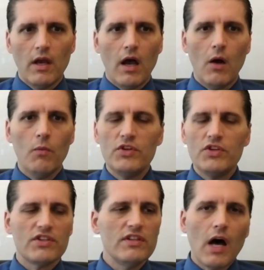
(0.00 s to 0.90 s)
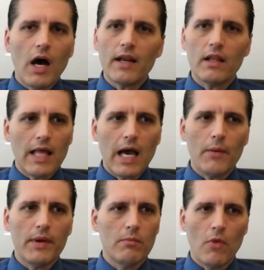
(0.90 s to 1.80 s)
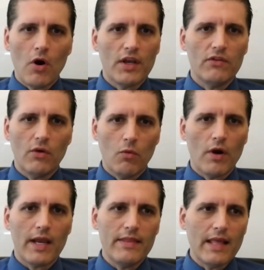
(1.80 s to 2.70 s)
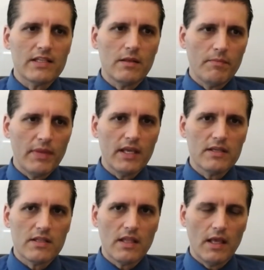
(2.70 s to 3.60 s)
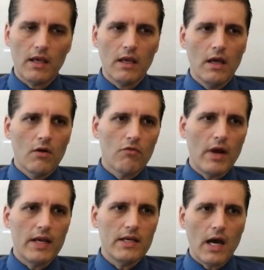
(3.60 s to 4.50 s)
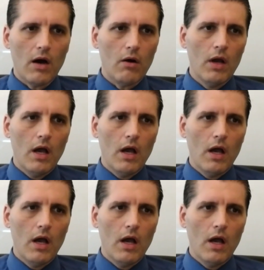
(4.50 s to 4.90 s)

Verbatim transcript: Uh, we're just not allowing the market to work, and that's the biggest thing right now.